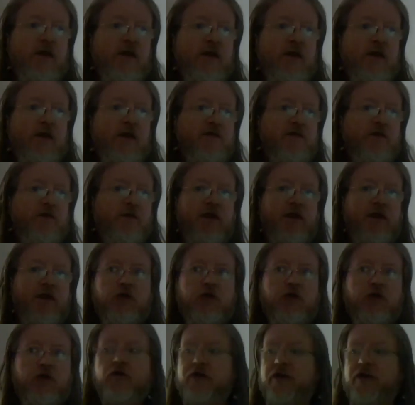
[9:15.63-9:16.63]
just to make
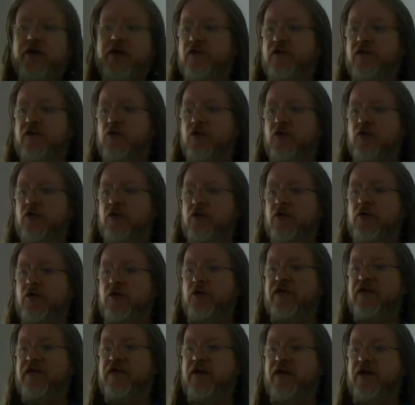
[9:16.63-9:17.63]
sure that
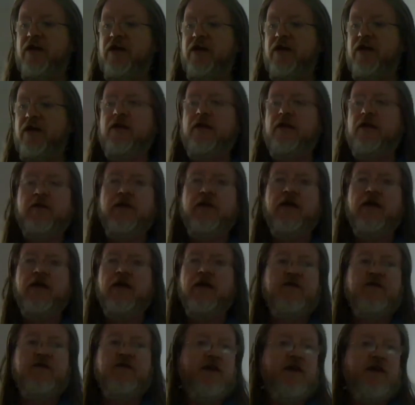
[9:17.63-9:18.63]
you're staying in an
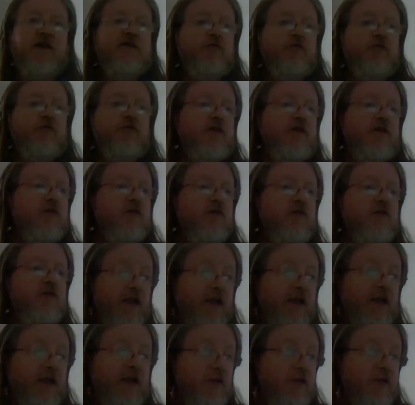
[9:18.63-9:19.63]
airspace where you can
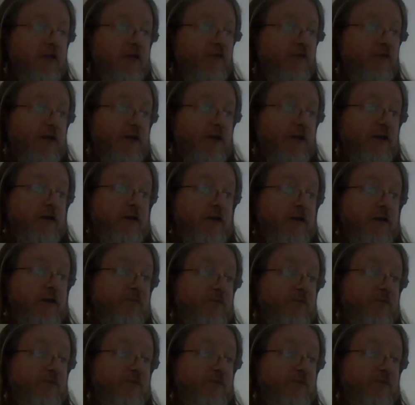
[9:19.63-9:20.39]
actually fly.